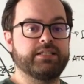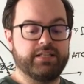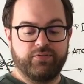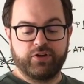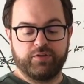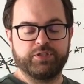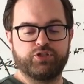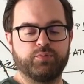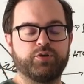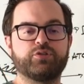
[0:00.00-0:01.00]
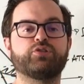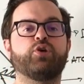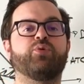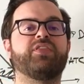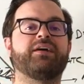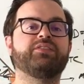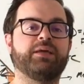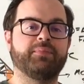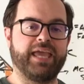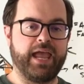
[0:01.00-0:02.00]
to different consumers without
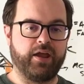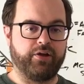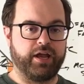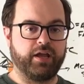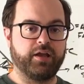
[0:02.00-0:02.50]
them caring.